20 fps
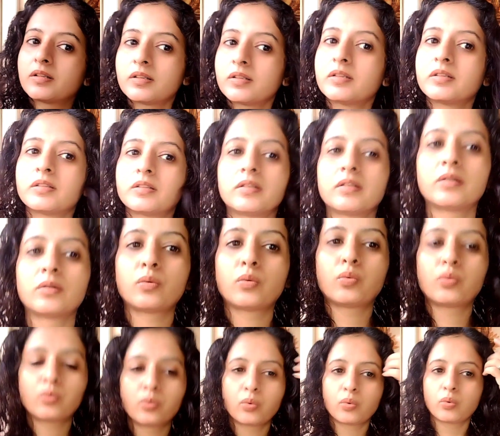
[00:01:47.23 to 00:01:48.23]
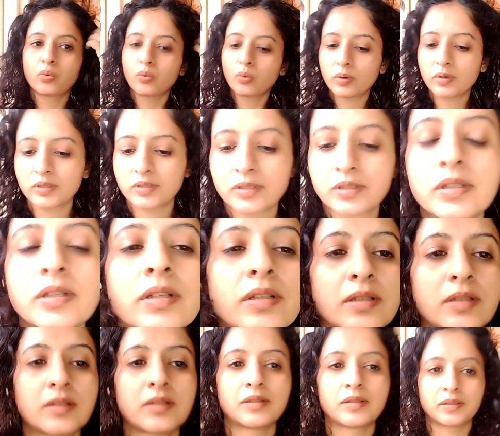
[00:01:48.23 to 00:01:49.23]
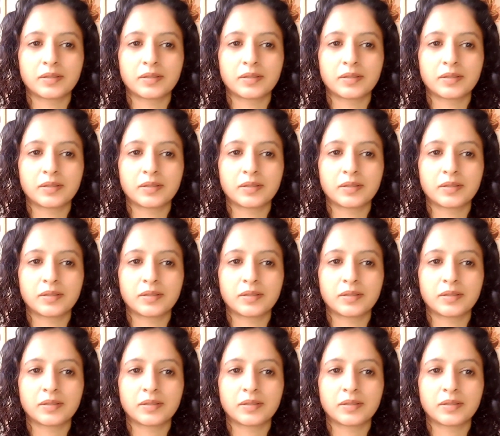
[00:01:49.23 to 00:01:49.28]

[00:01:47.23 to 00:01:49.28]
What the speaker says: keep applying on both the side.